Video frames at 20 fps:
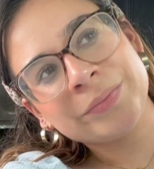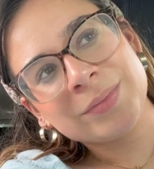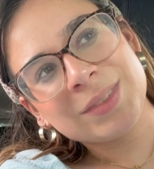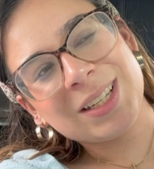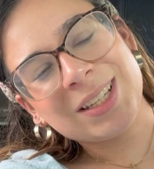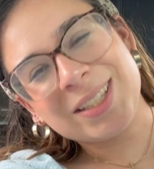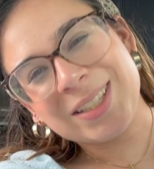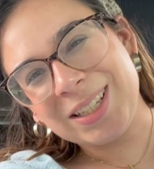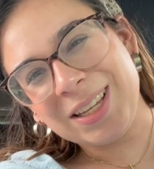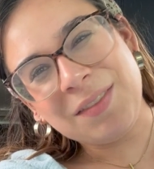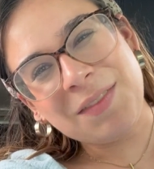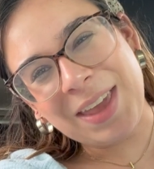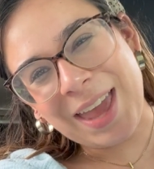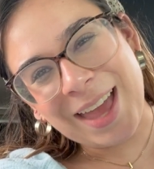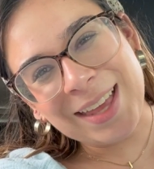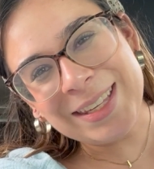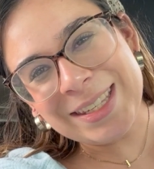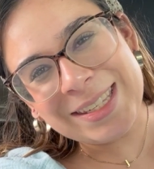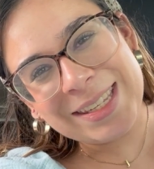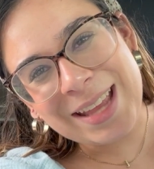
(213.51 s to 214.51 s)
C V
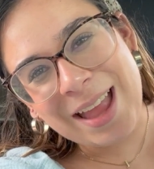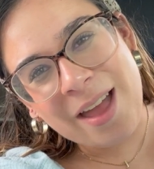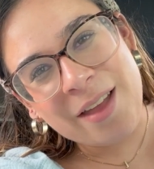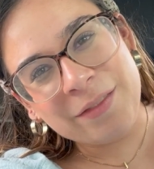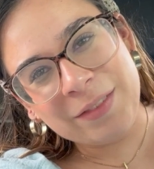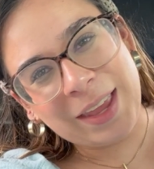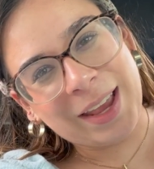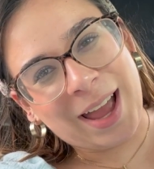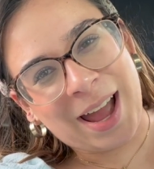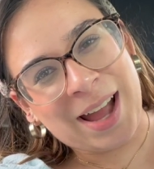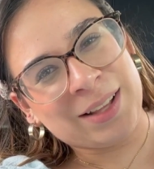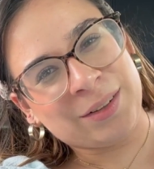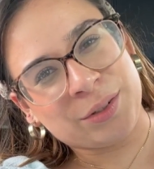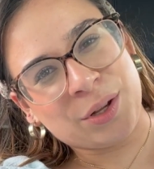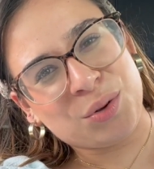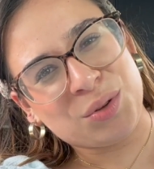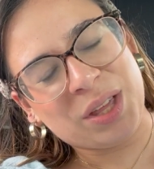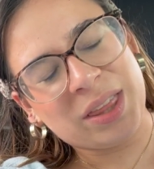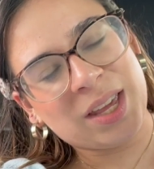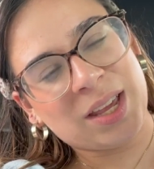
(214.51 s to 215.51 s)
S stuff. Like, I don't
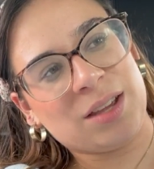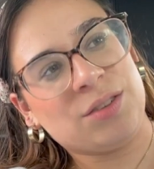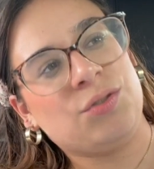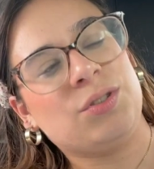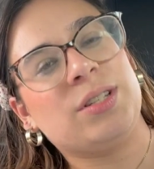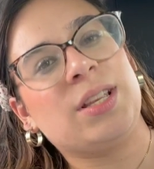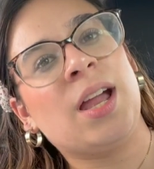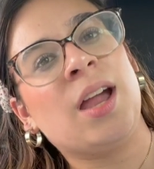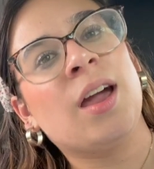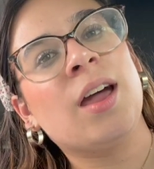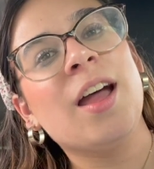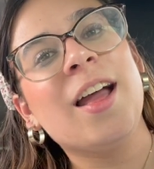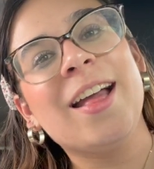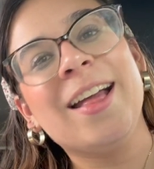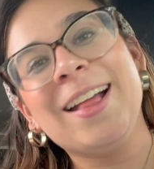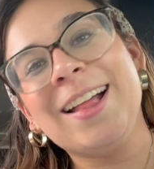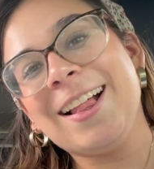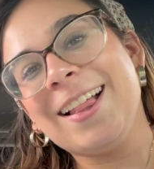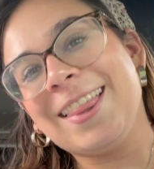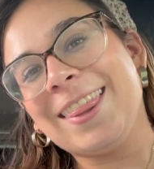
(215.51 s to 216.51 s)
know, nothing interesting.
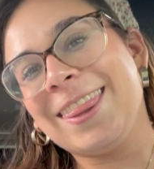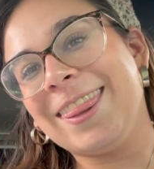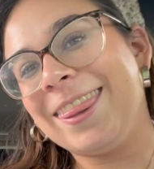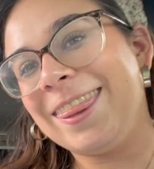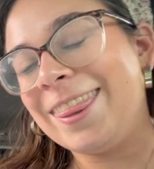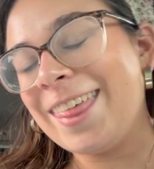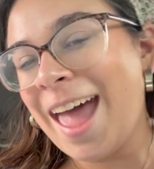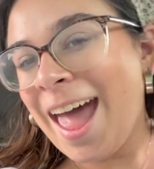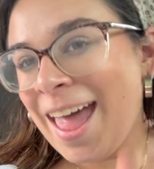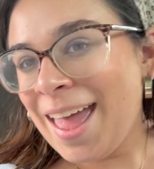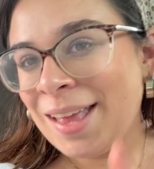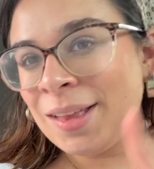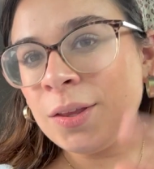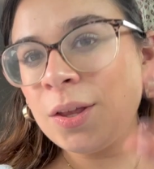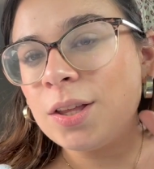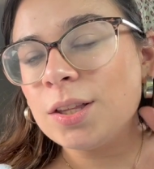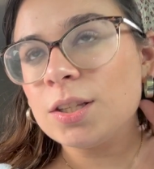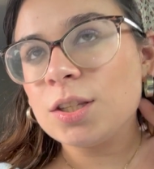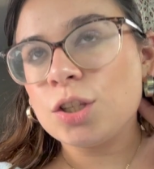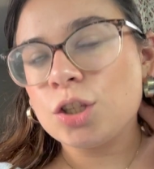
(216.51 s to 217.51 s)

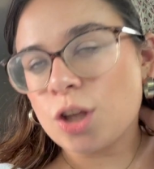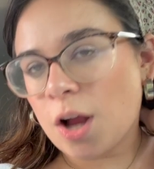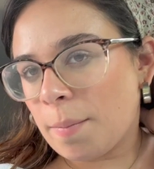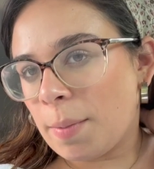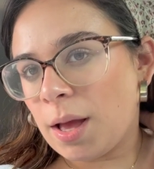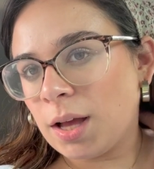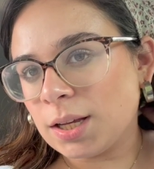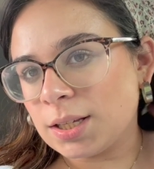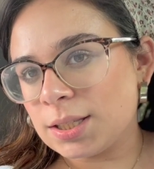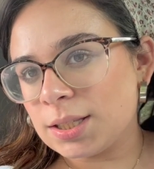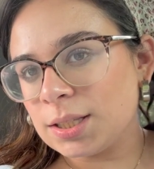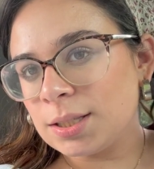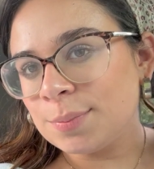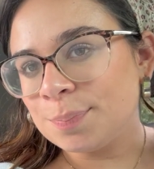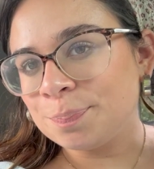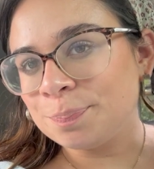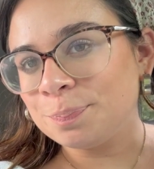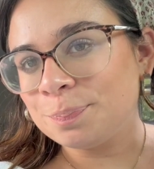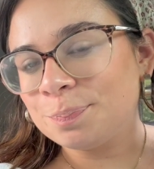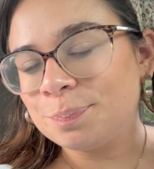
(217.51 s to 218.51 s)
Then Starbucks
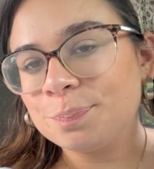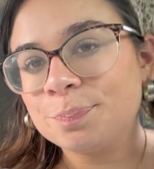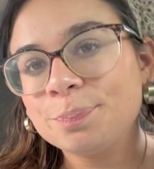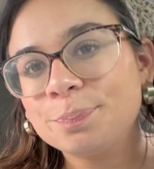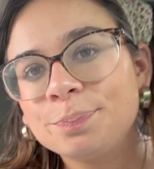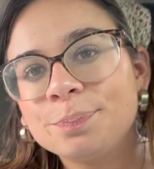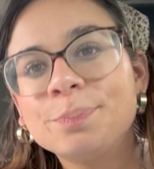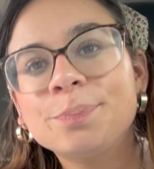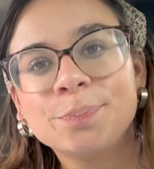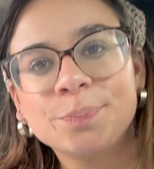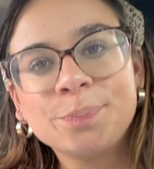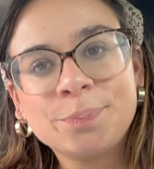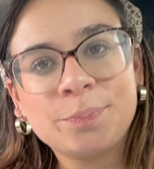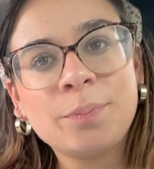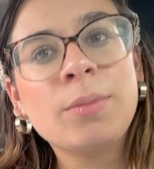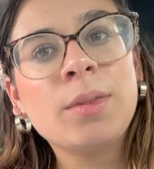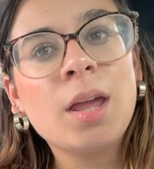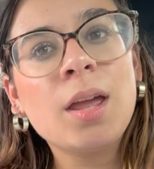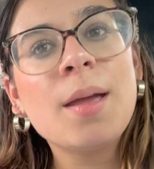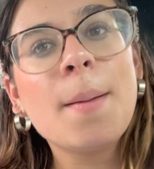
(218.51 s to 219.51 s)

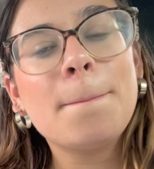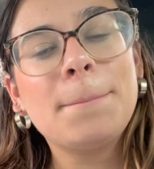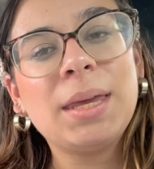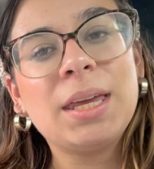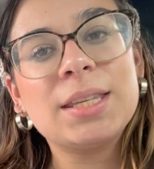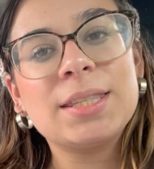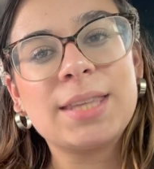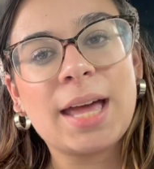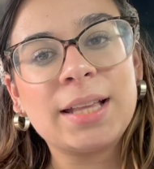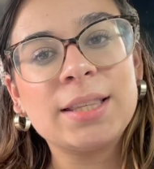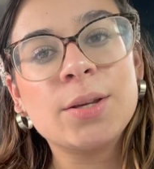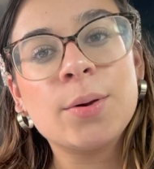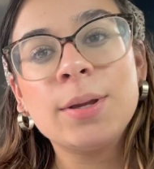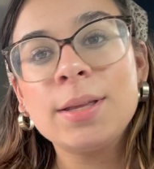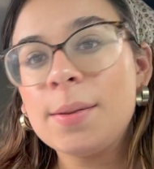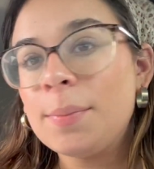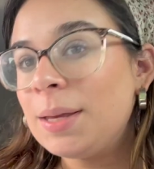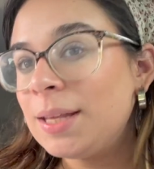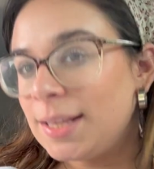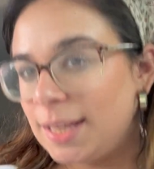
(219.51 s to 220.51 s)
because that's going
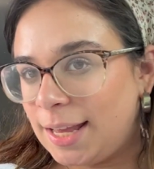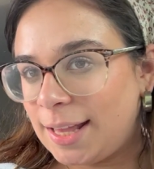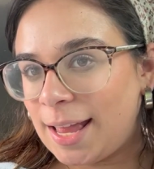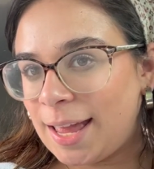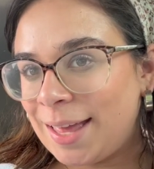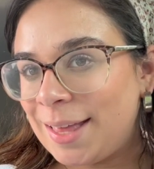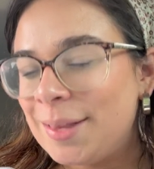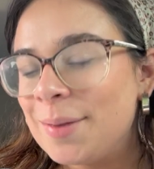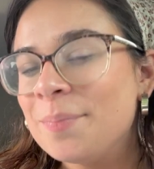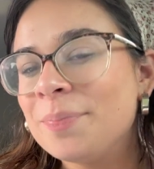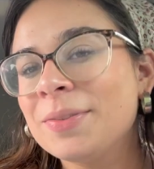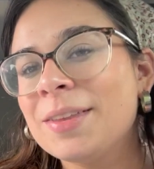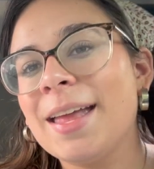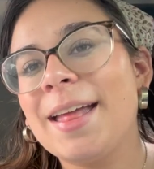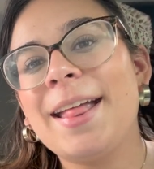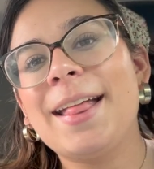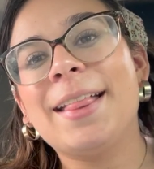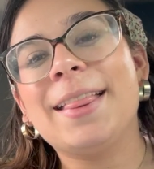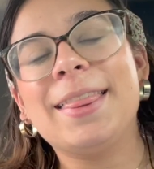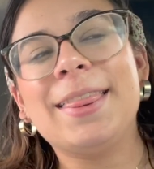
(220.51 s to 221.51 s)
to be needed.
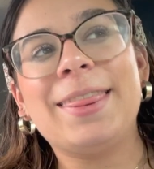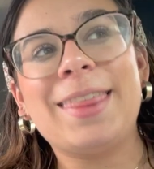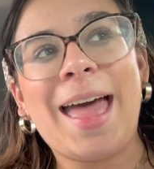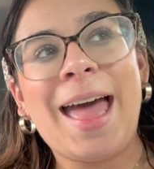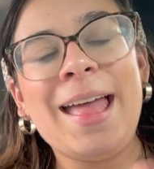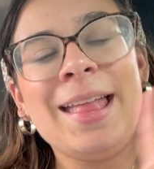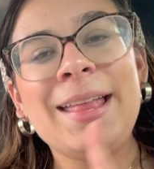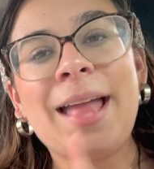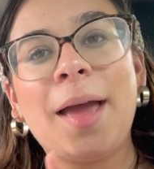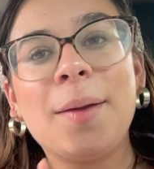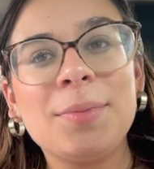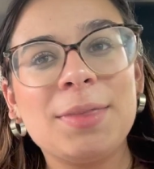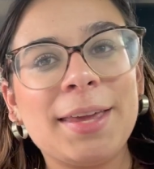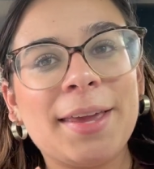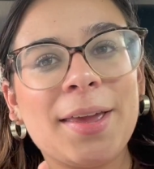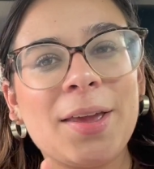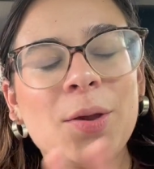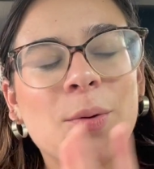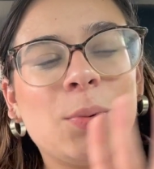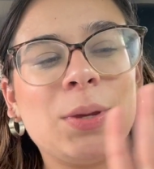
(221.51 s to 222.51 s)
Then I'm
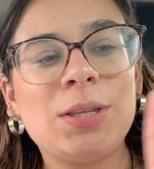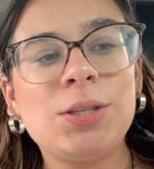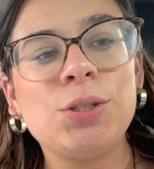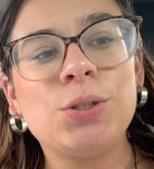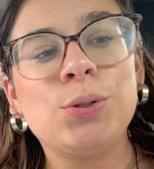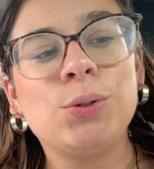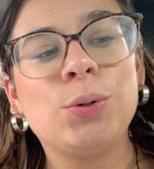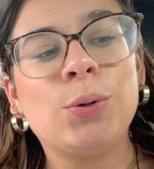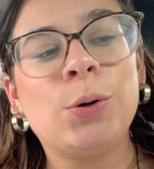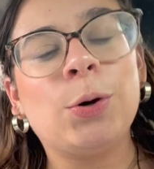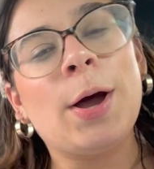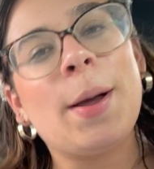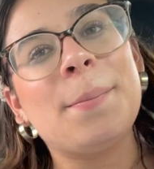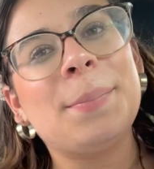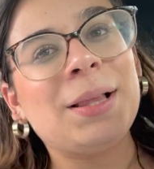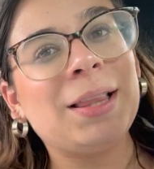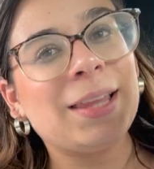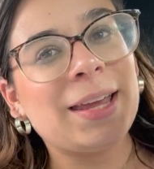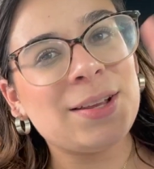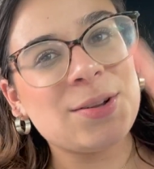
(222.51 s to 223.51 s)
thinking we do
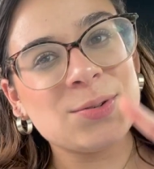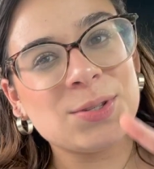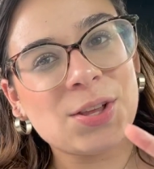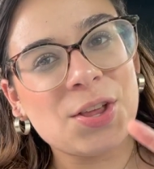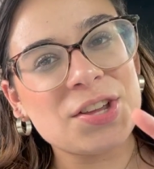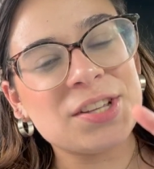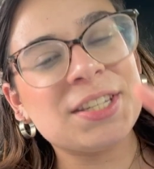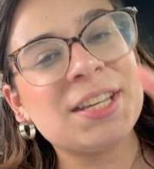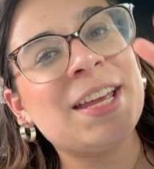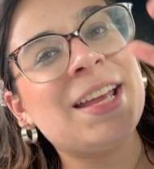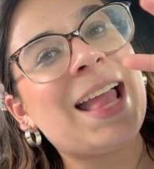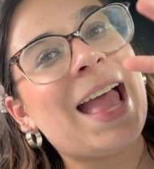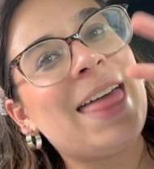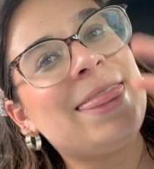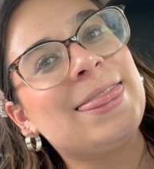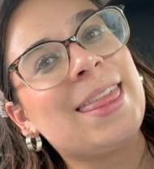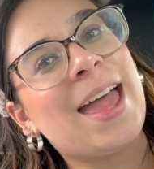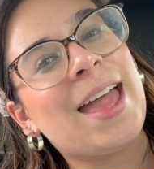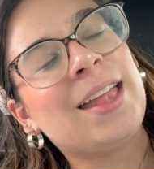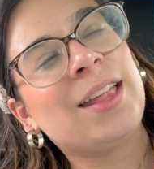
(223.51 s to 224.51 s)
Plato's Closet
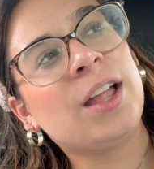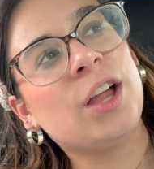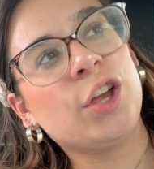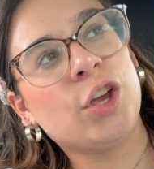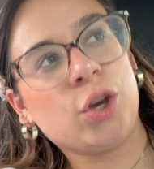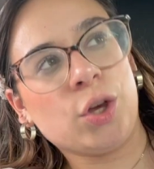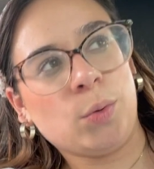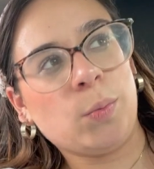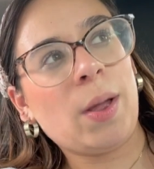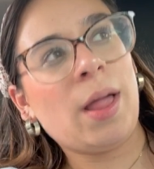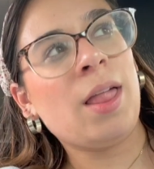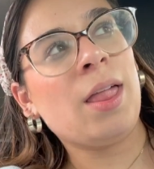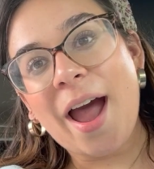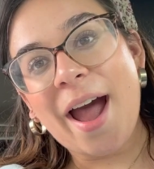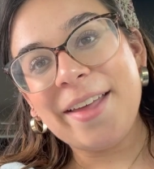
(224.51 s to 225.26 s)
and then Goodwill.